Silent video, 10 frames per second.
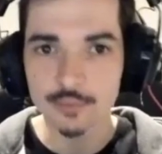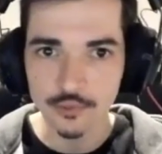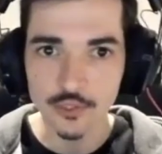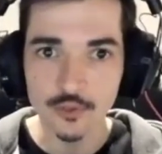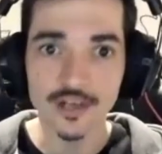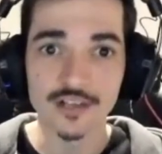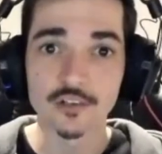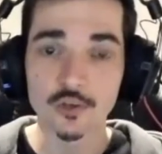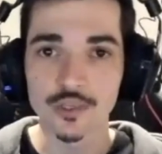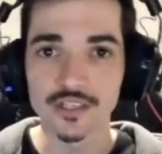Lua
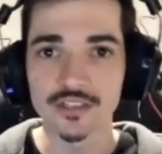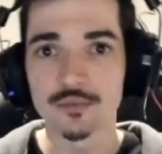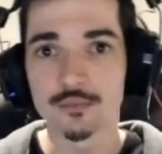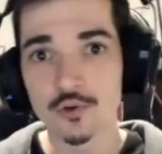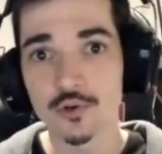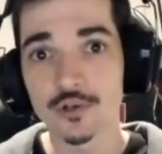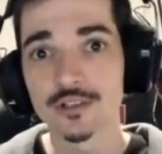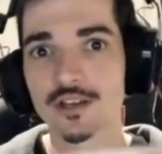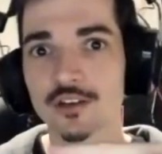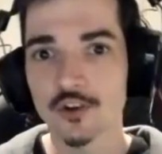calling the more
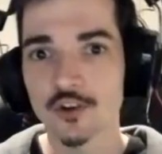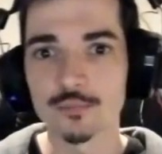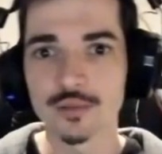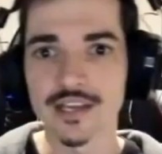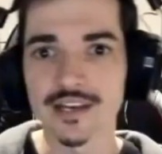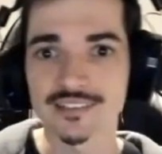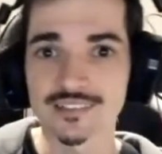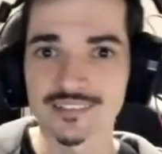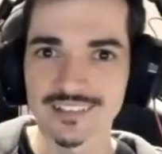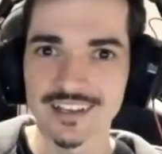complex
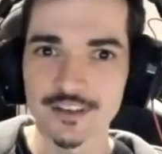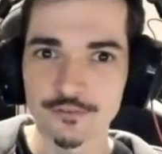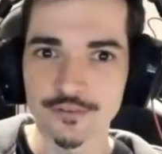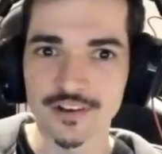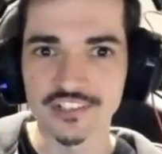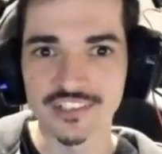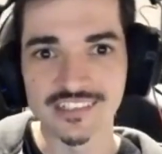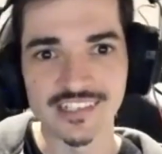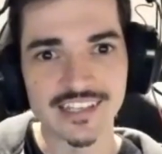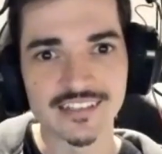functions
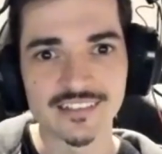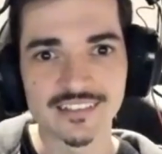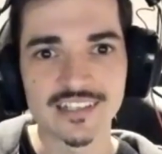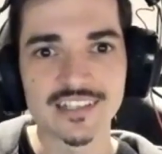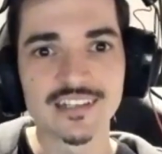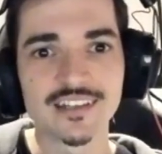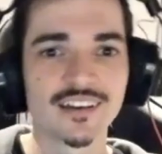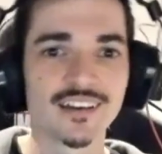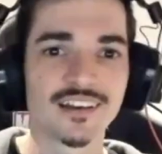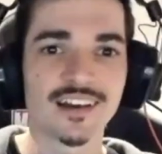in C
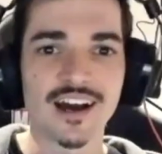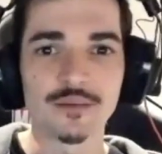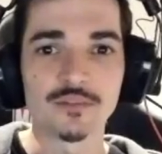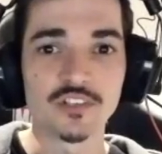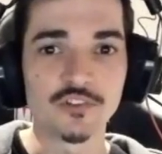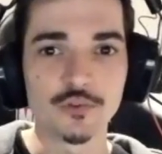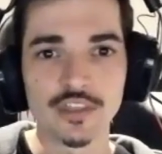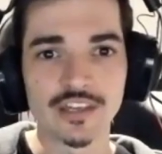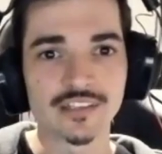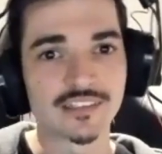um, to do
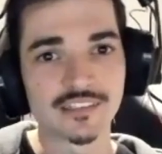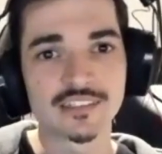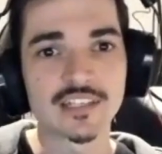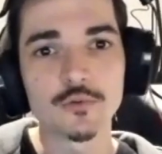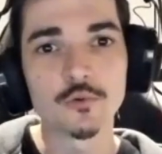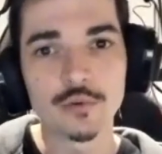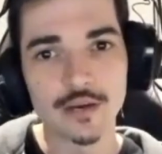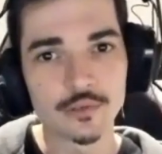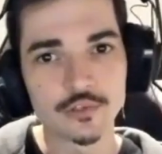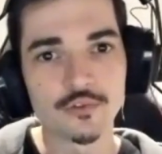things, and C will be able
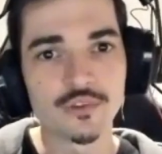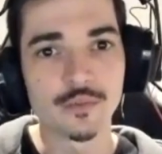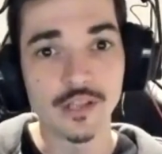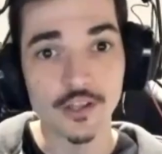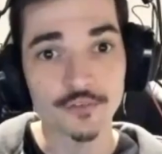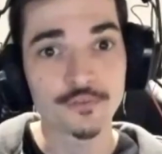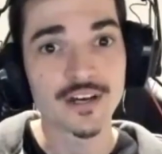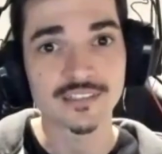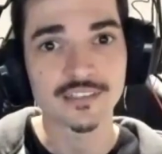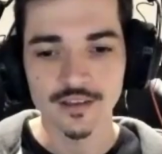to do them a lot
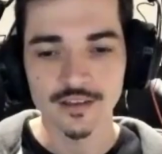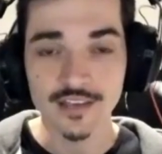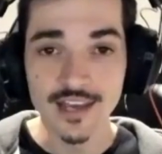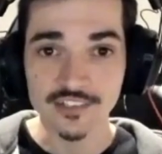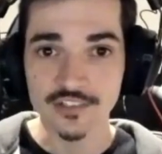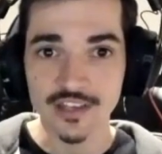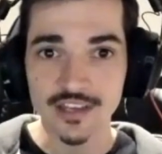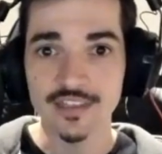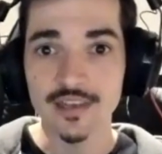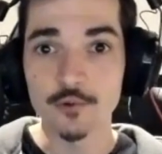faster. Yeah, so they
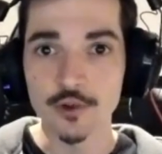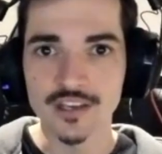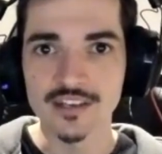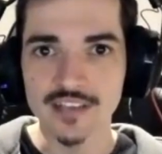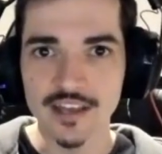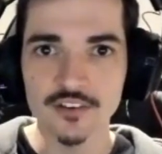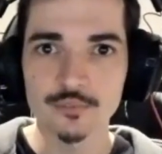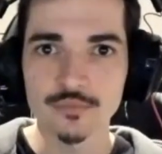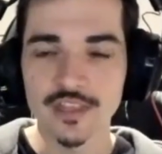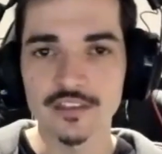they work in
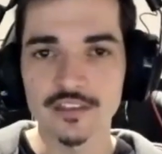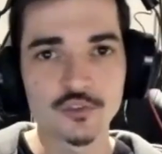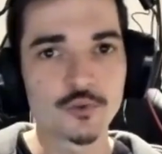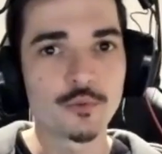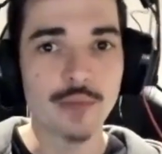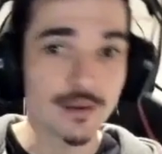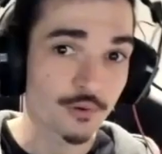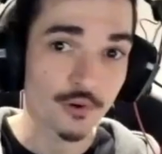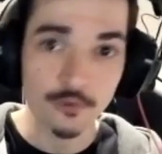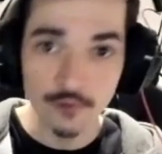tandem. They're the two main
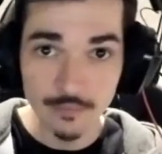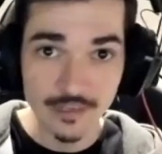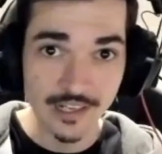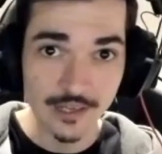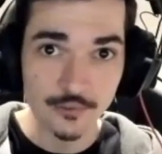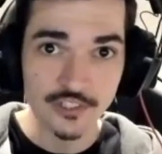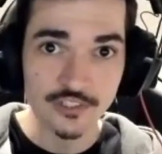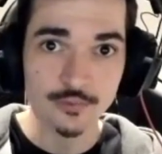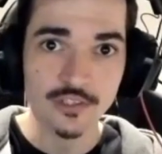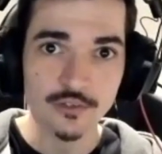programming languages
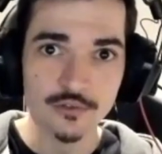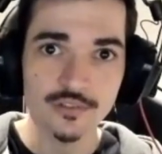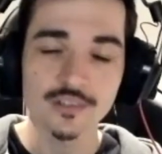we use.